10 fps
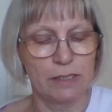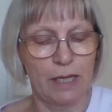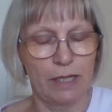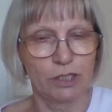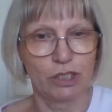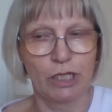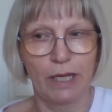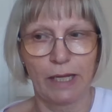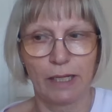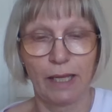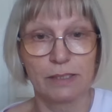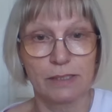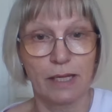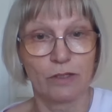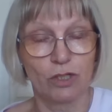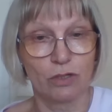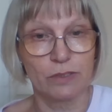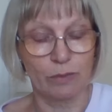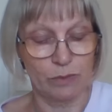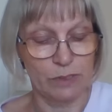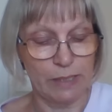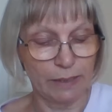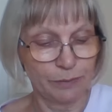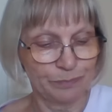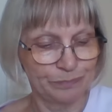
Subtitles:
the hashtag, let's get the dogs out, Sal.